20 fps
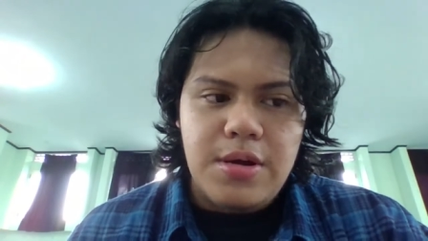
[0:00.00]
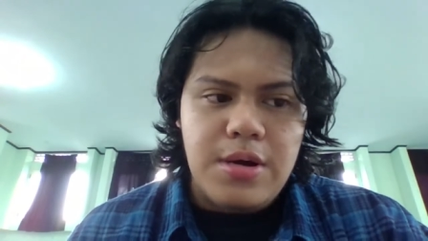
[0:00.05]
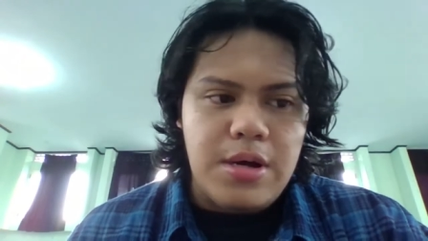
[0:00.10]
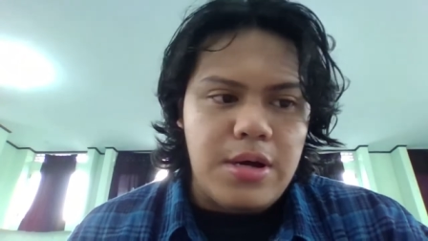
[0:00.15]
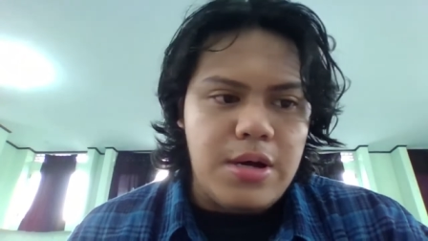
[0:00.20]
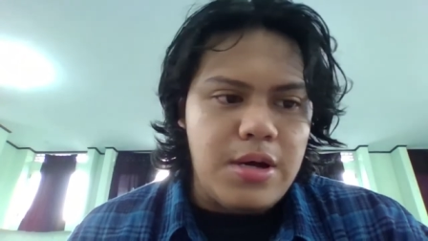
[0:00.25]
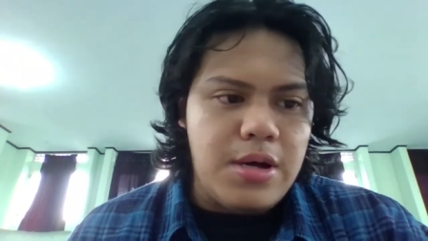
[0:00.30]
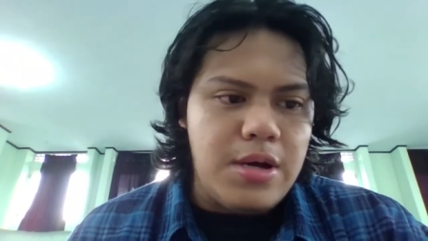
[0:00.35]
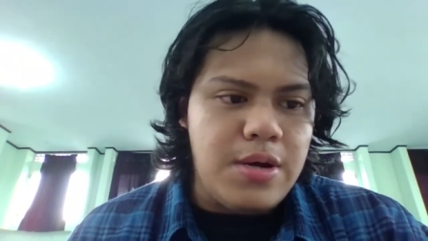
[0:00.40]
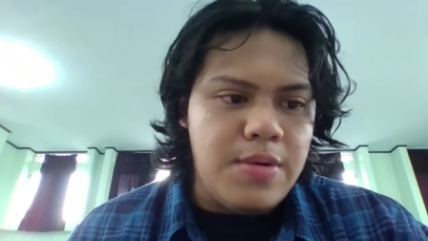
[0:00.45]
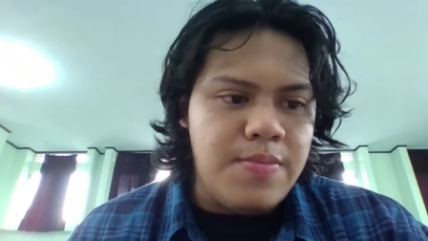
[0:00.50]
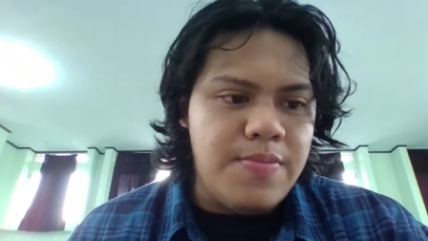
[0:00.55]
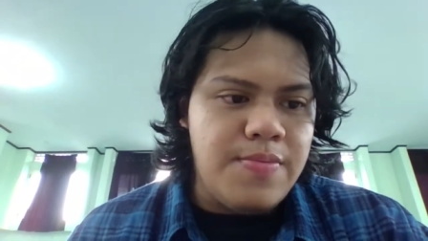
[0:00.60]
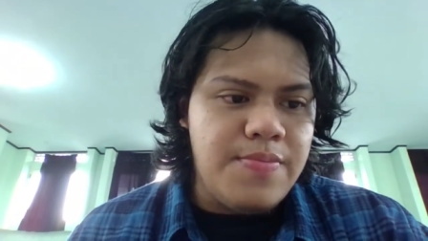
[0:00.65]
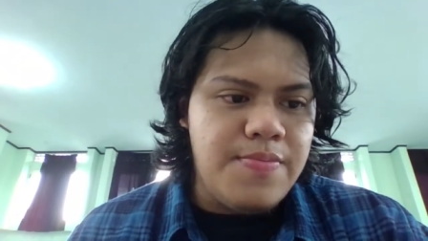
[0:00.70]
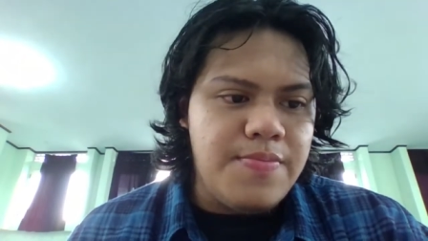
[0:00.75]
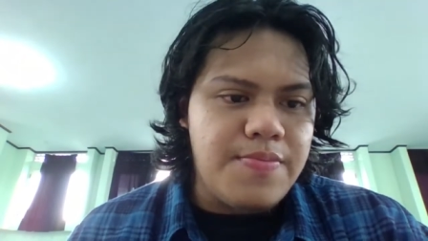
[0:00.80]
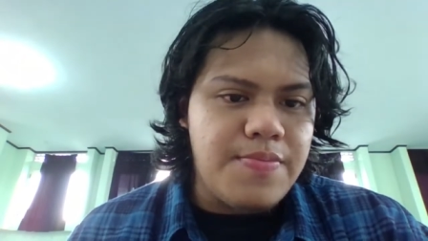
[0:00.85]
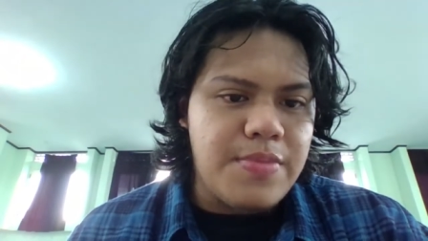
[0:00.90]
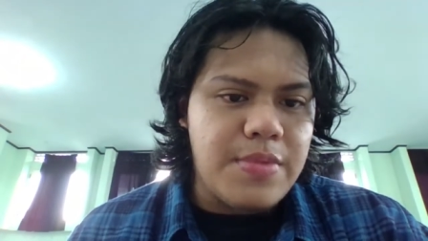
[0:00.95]

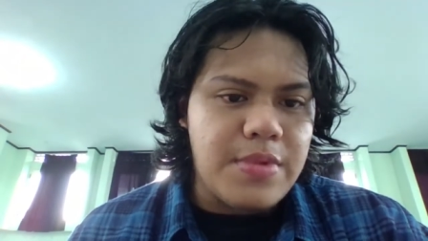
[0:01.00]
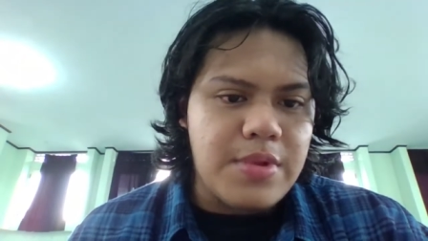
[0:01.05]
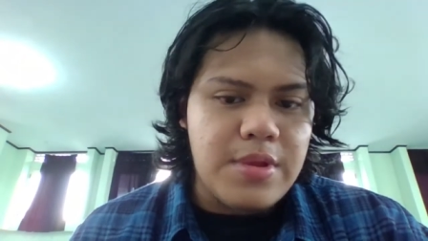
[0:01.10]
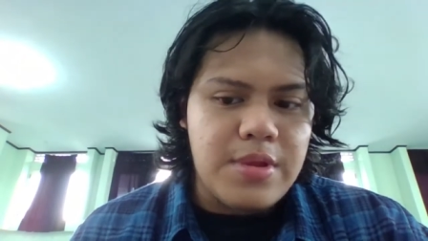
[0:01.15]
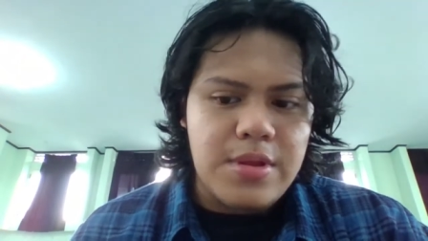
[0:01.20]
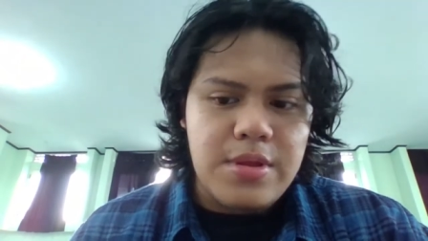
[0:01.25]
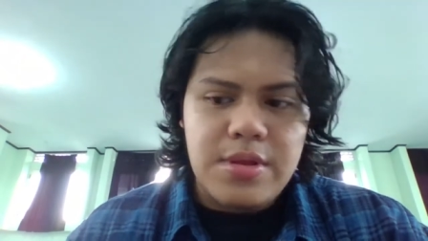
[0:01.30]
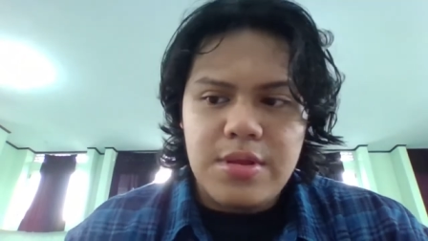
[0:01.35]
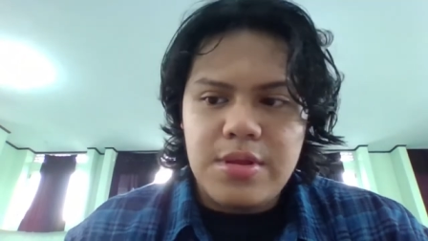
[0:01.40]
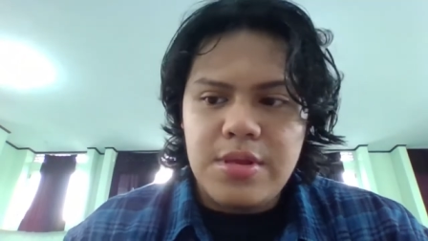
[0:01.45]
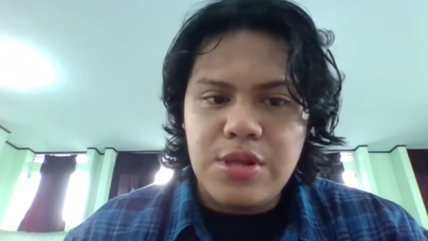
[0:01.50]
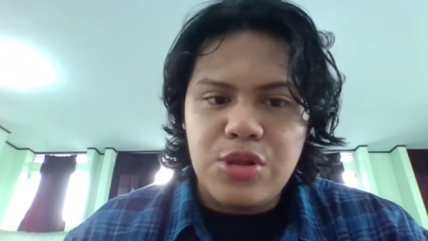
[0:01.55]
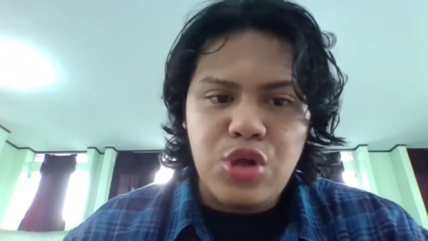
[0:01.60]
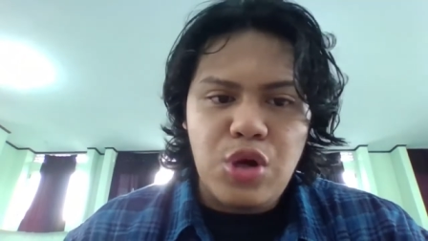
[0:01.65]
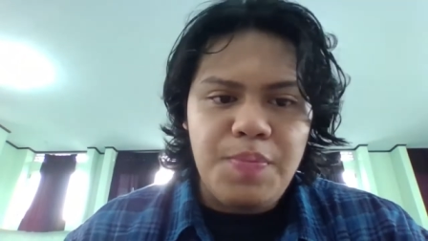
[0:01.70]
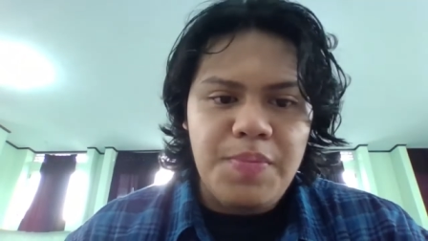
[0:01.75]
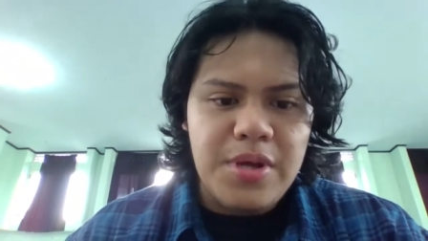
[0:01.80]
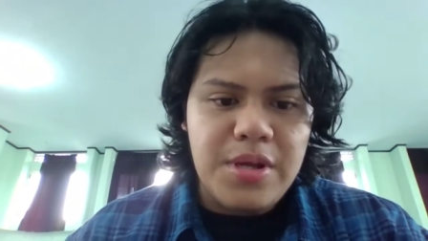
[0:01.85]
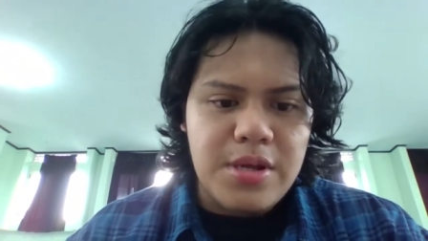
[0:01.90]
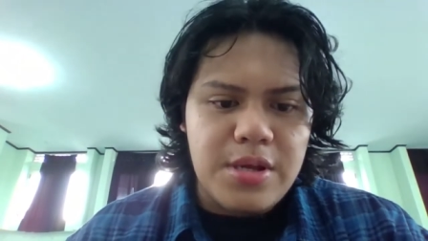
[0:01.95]
Um, the
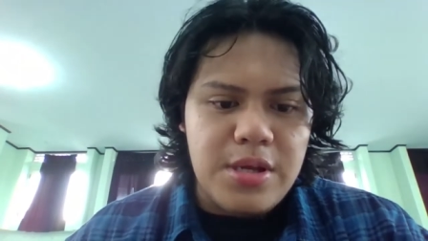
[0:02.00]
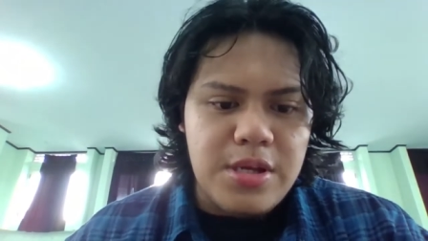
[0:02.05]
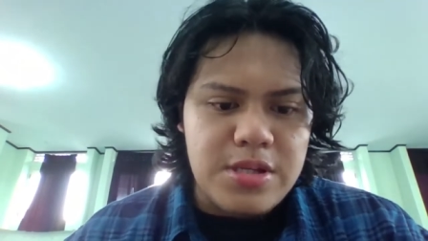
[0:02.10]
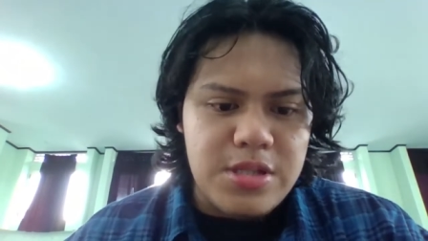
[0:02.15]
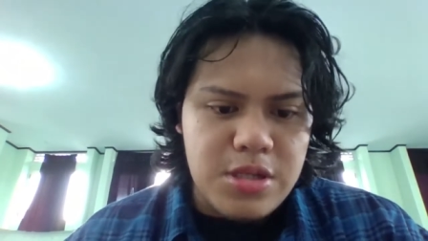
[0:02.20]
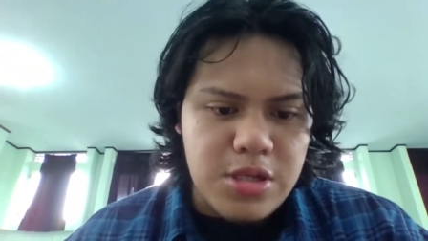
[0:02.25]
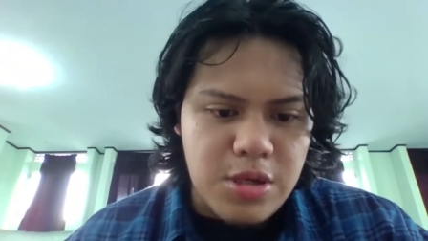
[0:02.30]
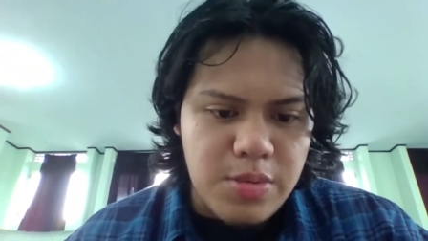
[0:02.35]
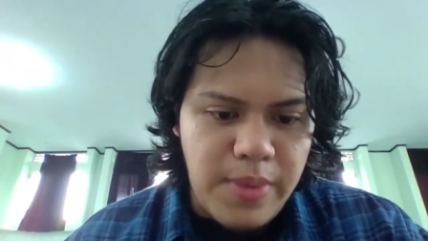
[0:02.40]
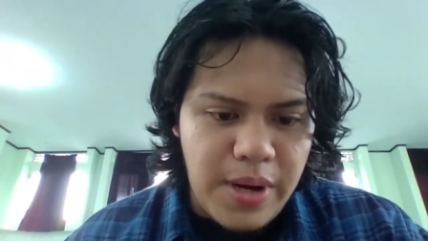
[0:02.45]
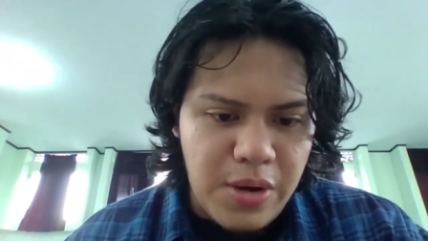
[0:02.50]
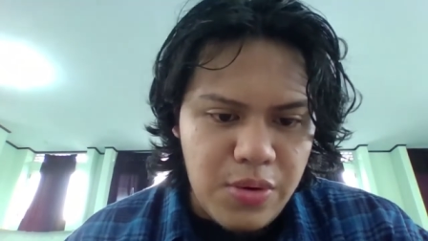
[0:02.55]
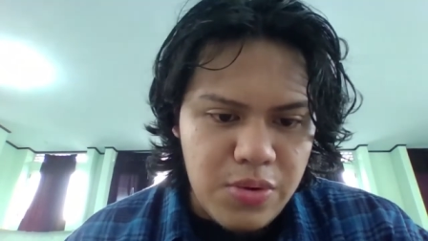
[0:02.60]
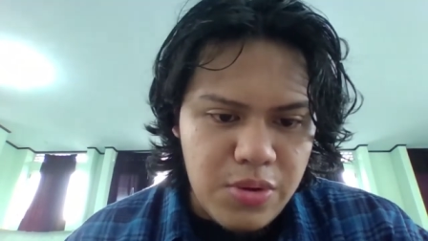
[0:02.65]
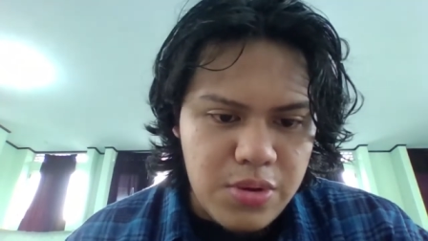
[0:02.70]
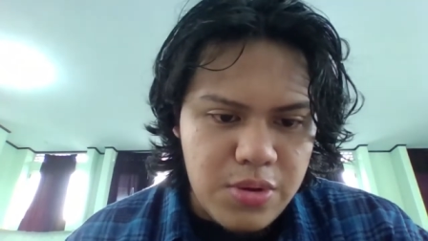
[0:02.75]
topic is about